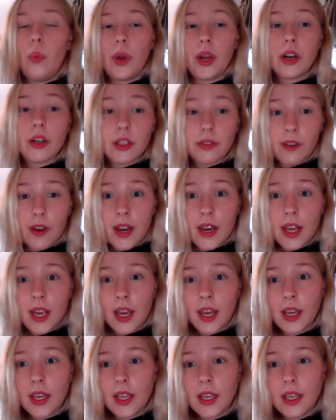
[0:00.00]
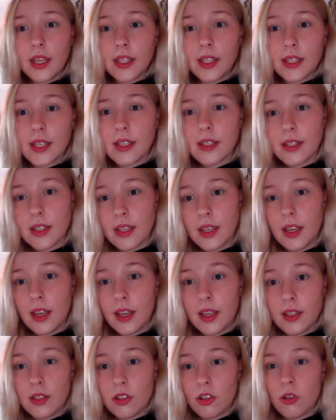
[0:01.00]
We are defending ETC,
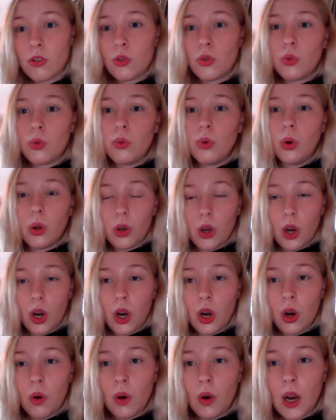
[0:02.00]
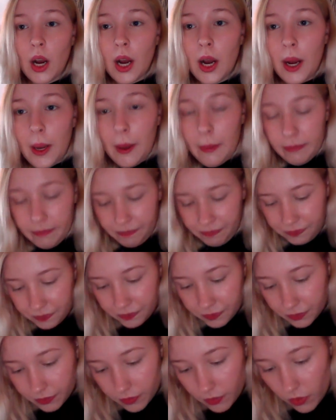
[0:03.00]
Eastern Tool Co.
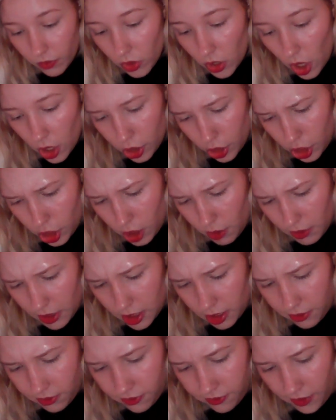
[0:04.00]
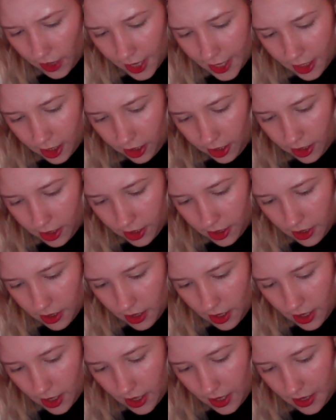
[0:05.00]
She was fired
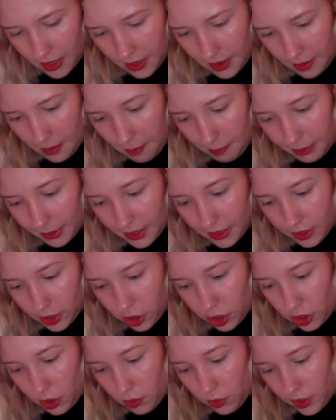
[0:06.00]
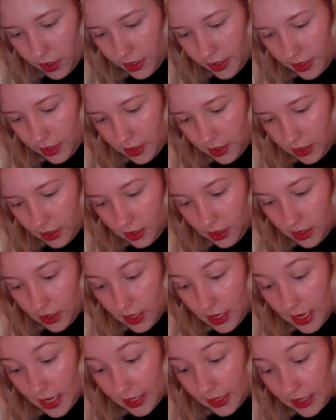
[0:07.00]
because she was
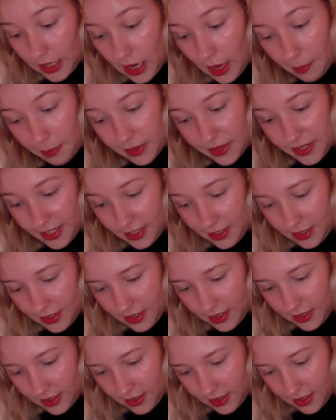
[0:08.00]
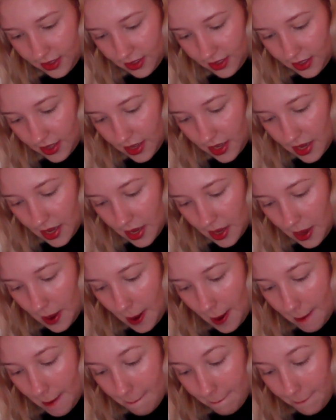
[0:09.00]
incompetent,
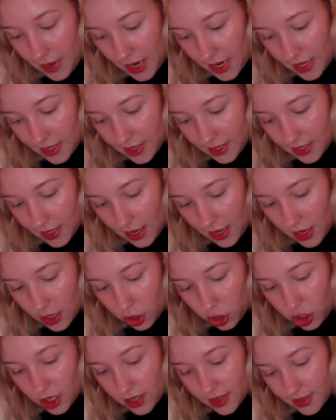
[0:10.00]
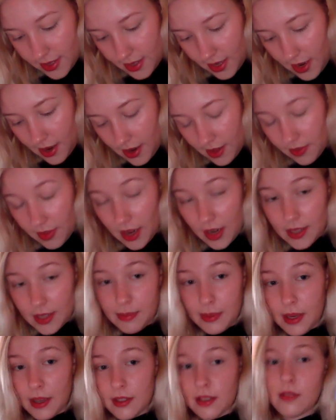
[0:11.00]
but she's stating that it's
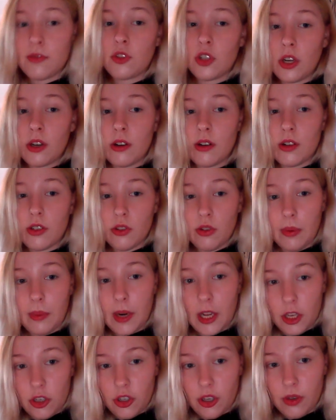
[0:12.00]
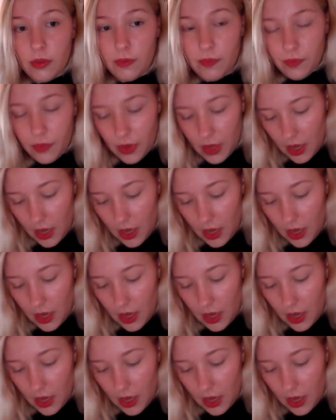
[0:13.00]
because of gender discrimination.